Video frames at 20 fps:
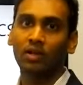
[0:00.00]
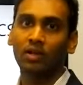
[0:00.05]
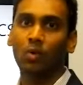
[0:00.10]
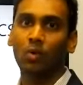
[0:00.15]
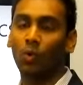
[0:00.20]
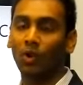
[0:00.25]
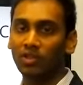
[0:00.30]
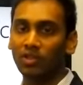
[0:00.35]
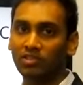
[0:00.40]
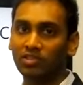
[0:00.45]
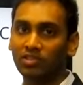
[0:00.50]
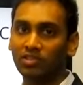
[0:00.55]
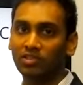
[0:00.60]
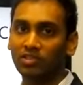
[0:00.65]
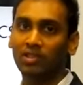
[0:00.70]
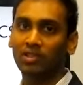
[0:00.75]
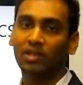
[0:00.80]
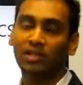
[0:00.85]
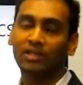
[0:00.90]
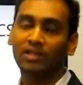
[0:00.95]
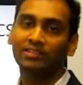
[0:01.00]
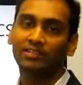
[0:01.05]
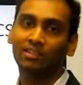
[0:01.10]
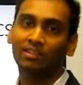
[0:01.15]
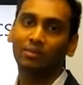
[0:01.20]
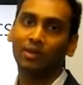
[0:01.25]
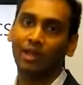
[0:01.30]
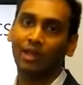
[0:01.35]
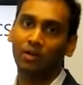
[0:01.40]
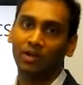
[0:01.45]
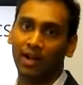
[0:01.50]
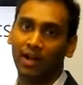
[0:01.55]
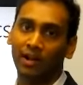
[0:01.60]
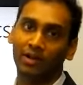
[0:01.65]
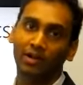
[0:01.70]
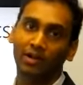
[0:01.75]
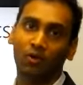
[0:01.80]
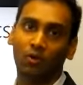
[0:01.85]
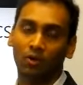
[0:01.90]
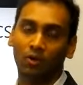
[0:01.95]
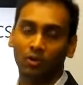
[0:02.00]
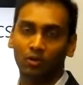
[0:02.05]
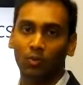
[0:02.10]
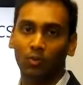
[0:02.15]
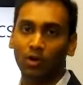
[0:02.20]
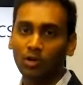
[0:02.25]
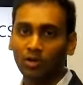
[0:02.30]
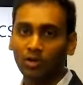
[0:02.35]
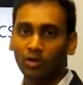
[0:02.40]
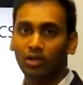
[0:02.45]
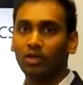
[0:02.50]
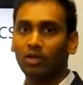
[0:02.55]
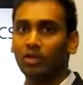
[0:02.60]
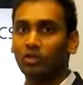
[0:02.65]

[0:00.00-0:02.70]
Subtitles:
one single ECM cannot handle all the work.